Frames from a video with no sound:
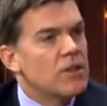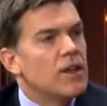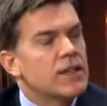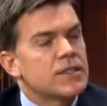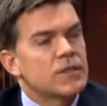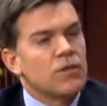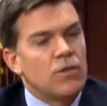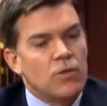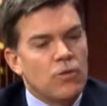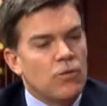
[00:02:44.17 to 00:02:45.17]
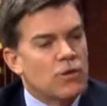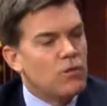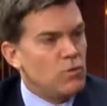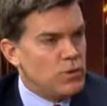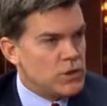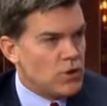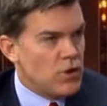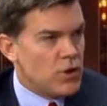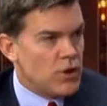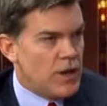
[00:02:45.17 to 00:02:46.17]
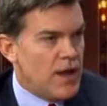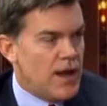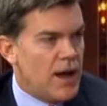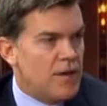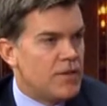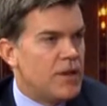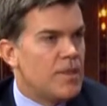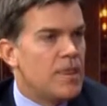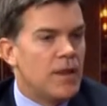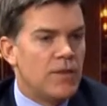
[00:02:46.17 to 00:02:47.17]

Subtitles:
less result you're going to have, and